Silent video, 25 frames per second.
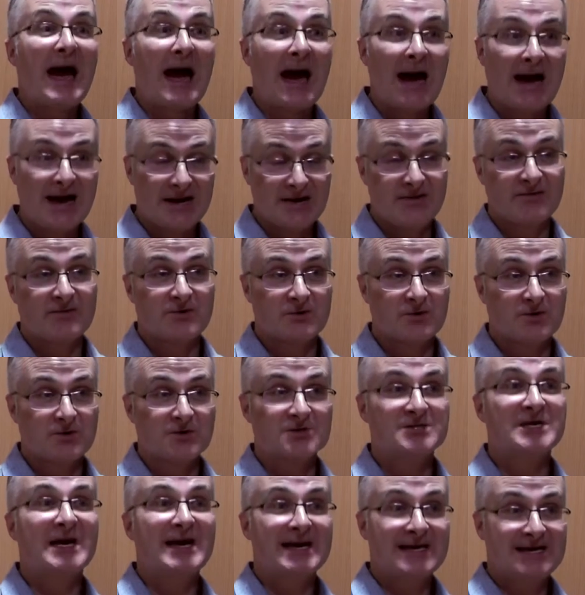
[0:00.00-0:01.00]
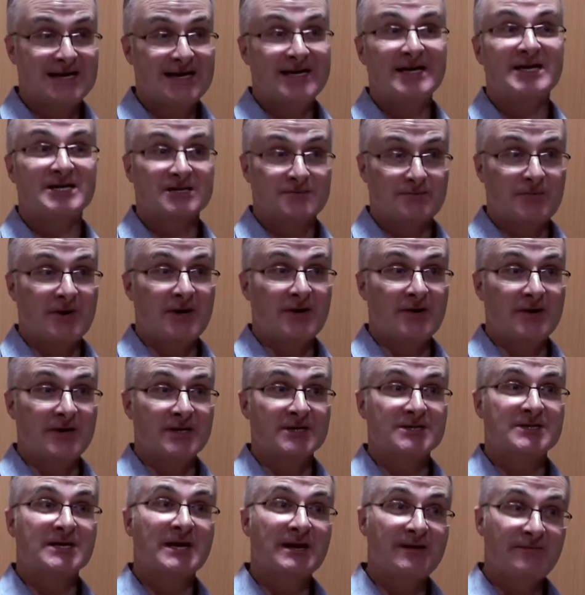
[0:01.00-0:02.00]
And of course, get
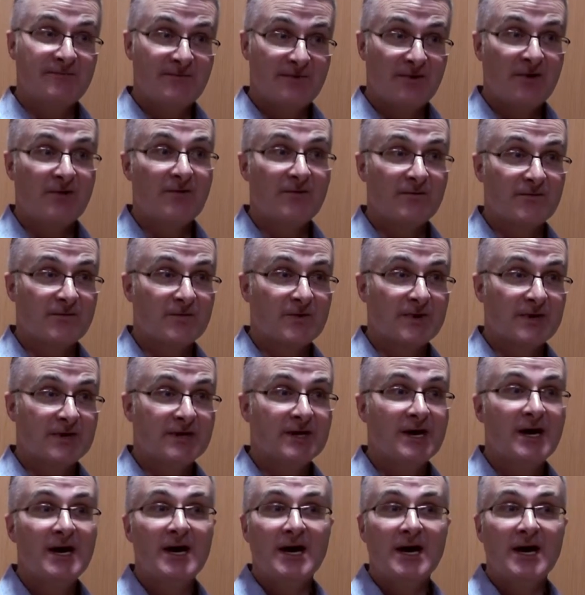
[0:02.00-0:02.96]
experience, get involved with